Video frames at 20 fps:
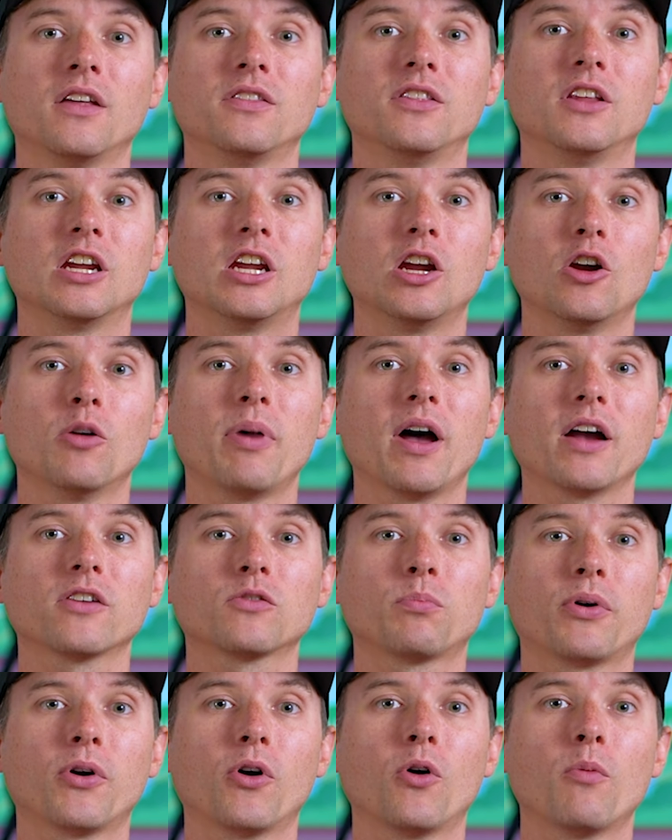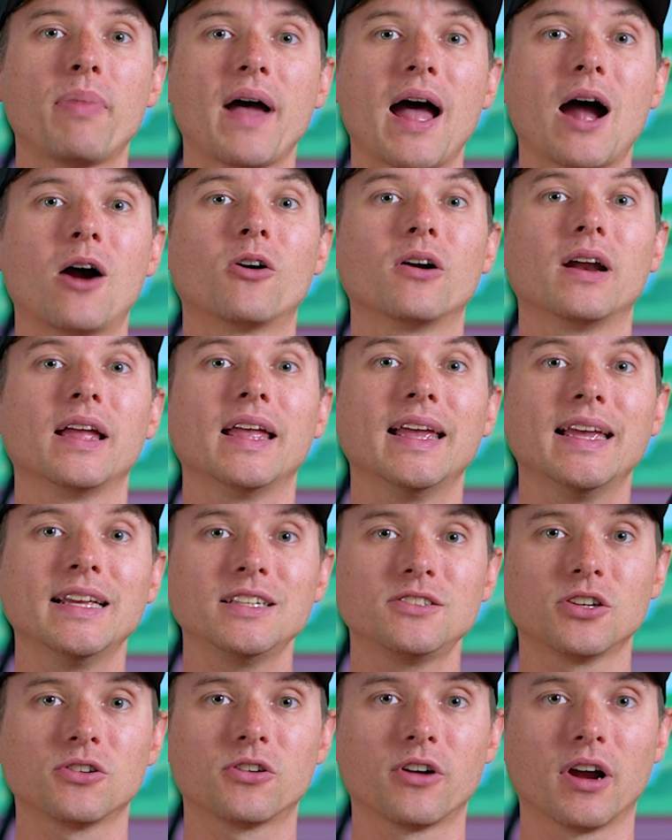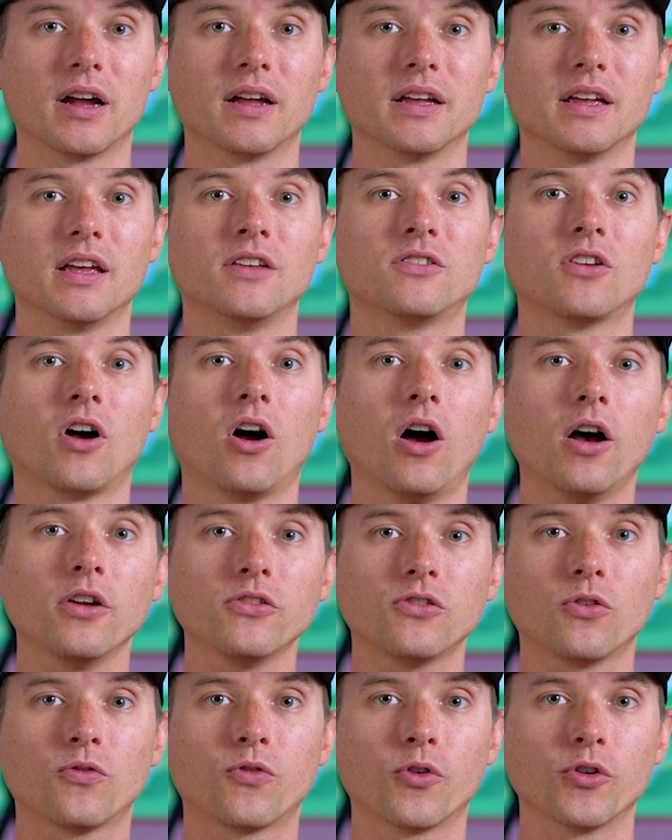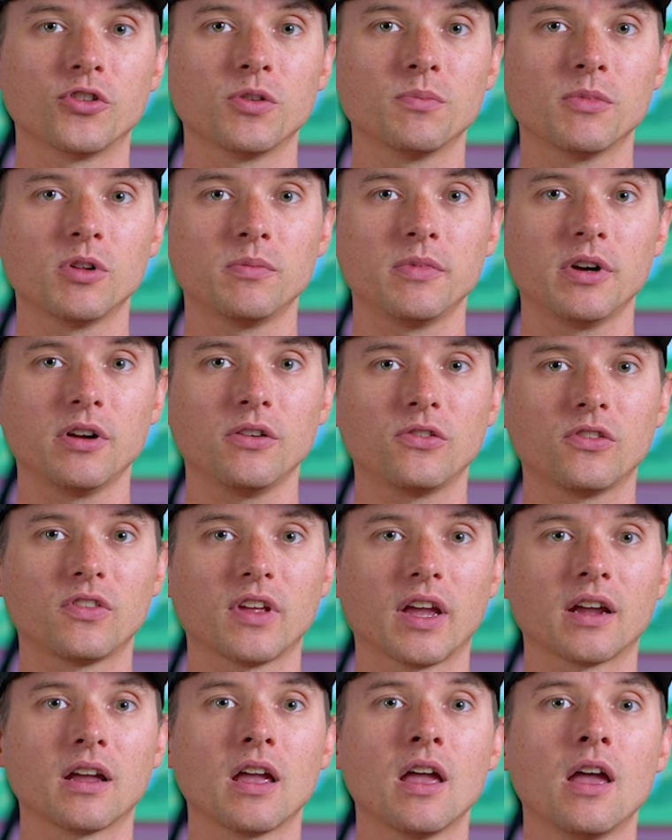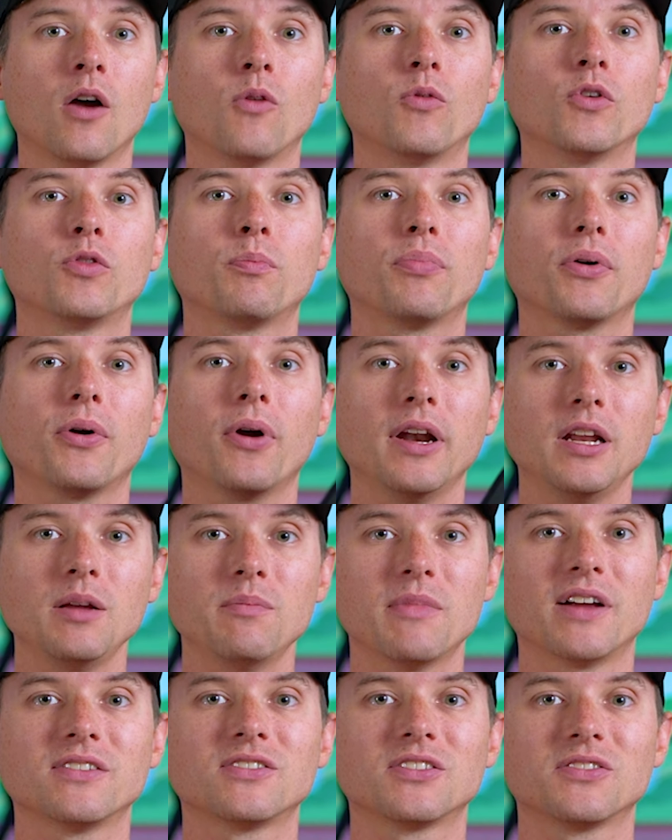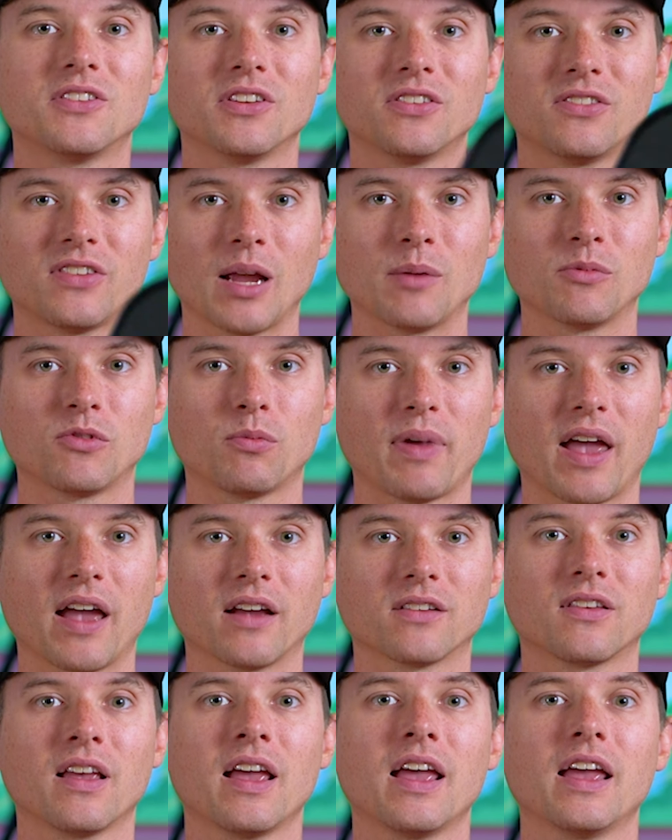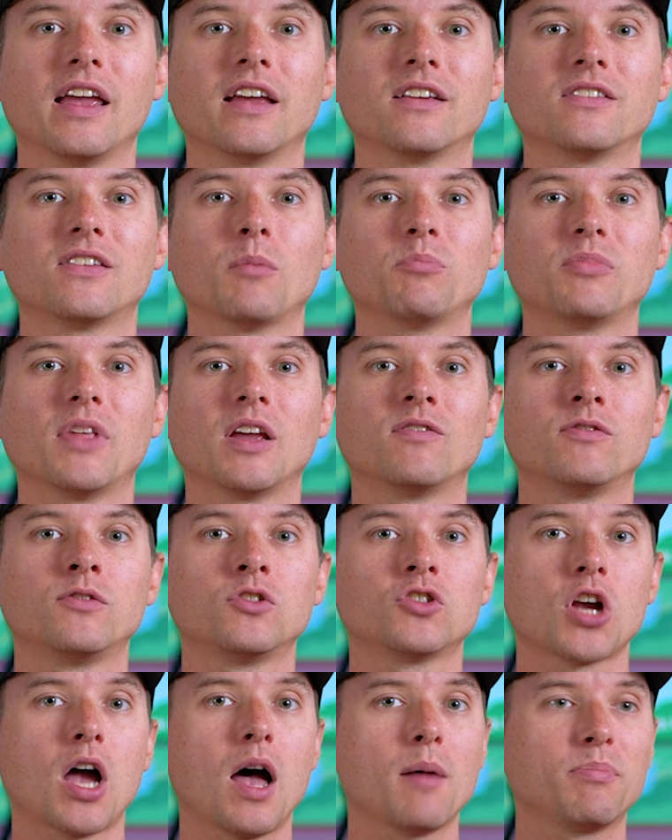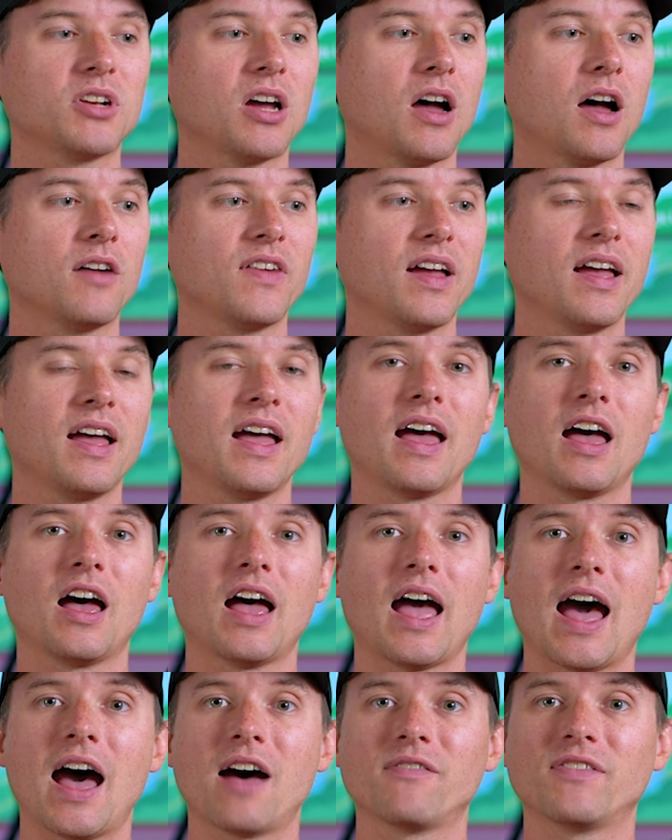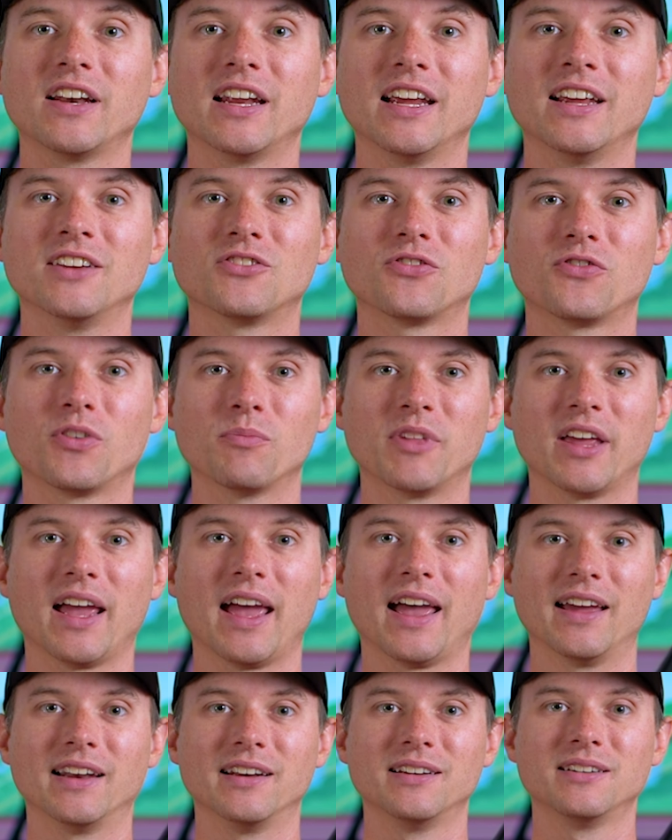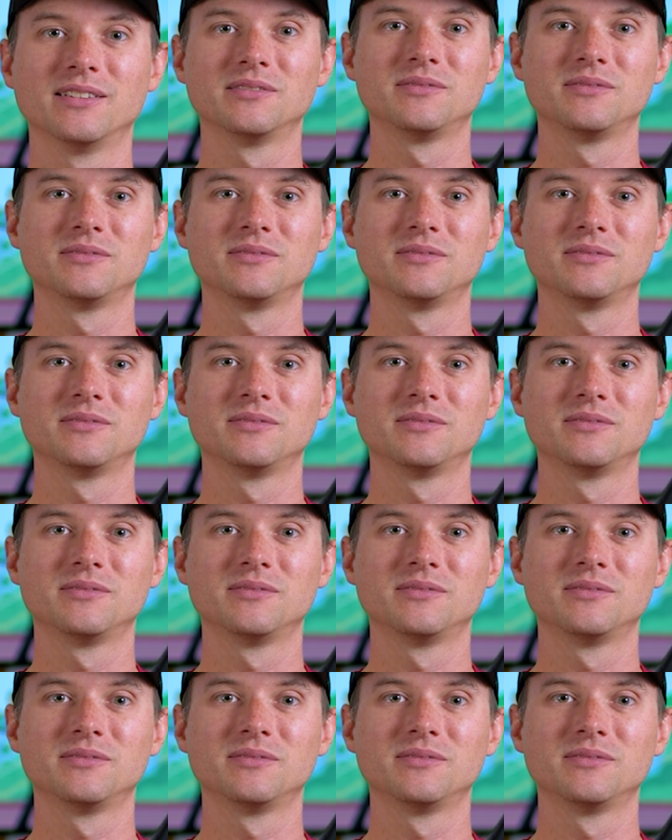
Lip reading: The Gearbox Pro Power Integra is also 14 millimeters thick with pretty much the same specs, except they've chopped off ½ inch from the head.